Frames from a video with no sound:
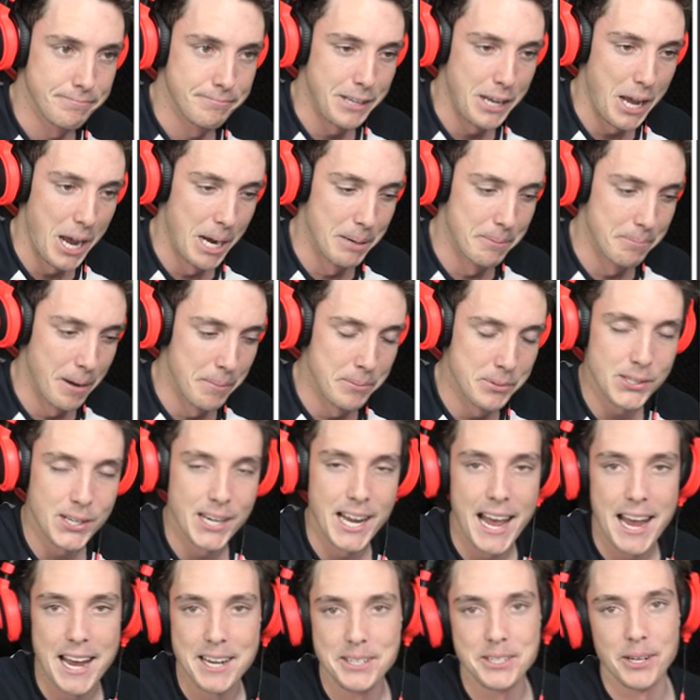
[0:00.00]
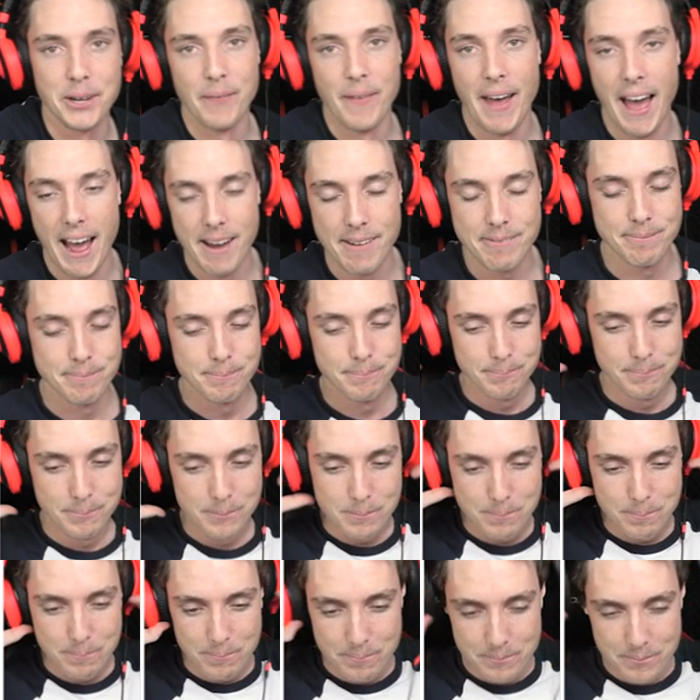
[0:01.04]
Yeah, I'm just gonna end on that.
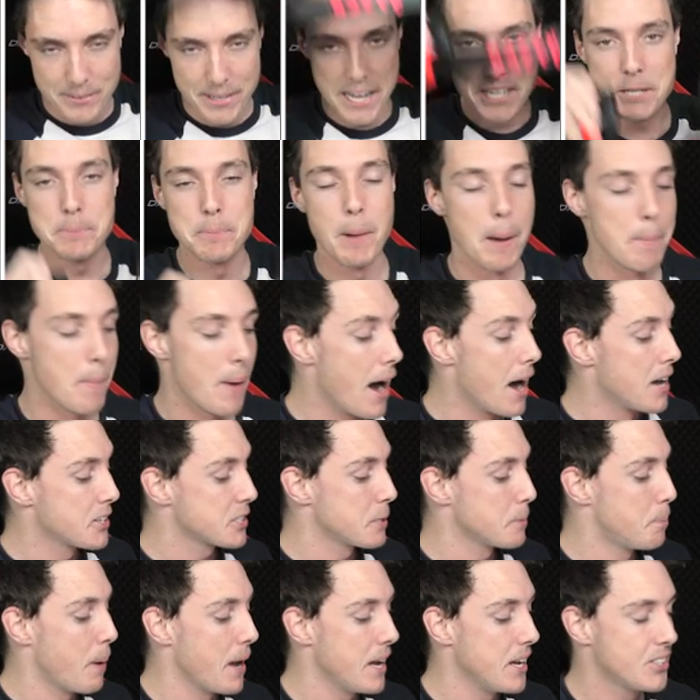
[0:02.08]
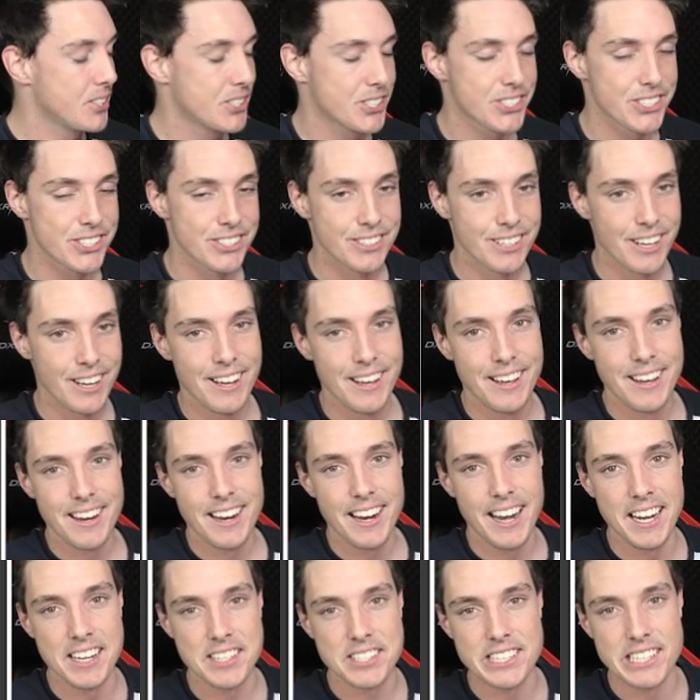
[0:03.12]
That's my masterpiece.
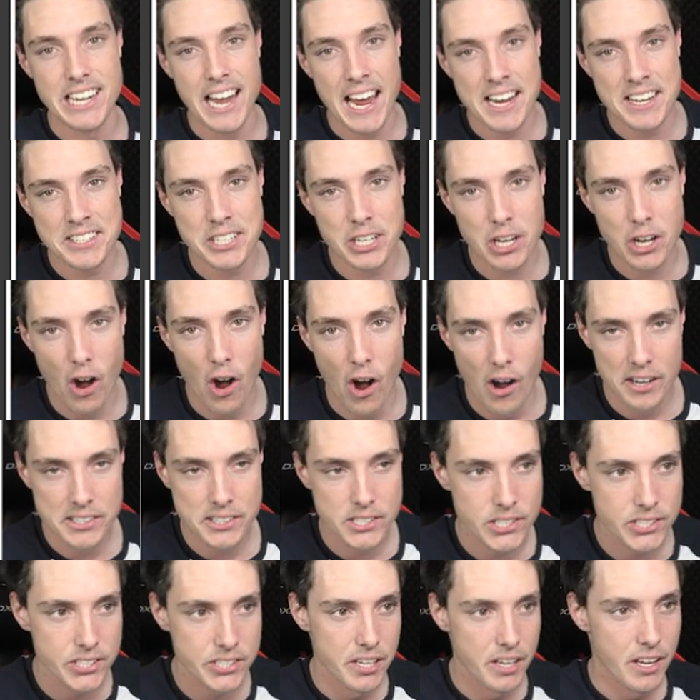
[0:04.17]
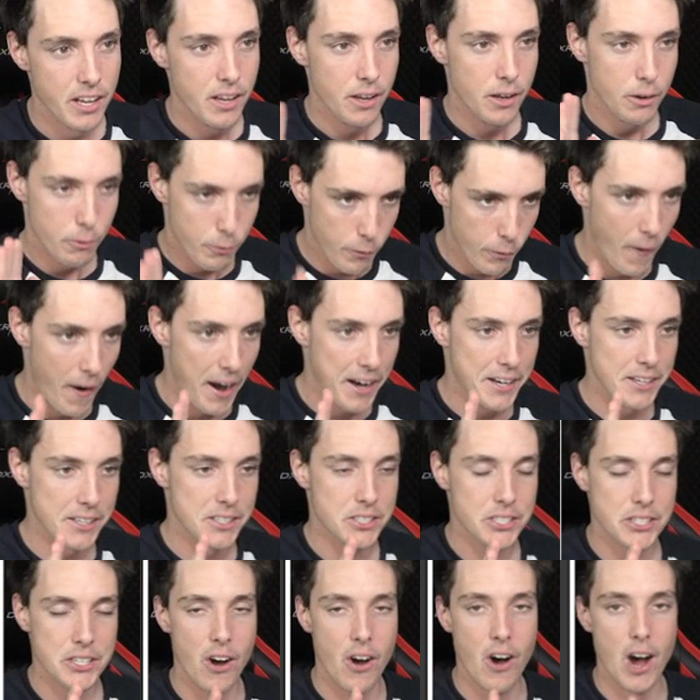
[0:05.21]
It is Laser Gods
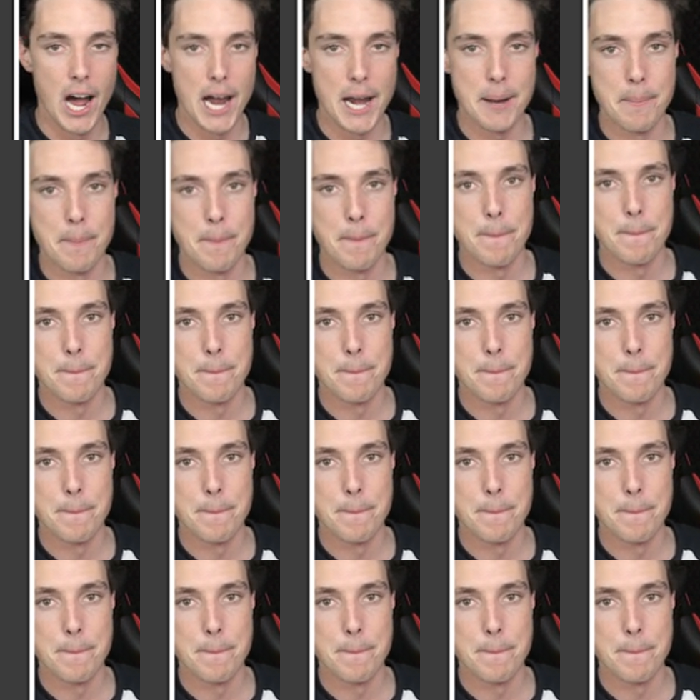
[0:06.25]
Frankenstein.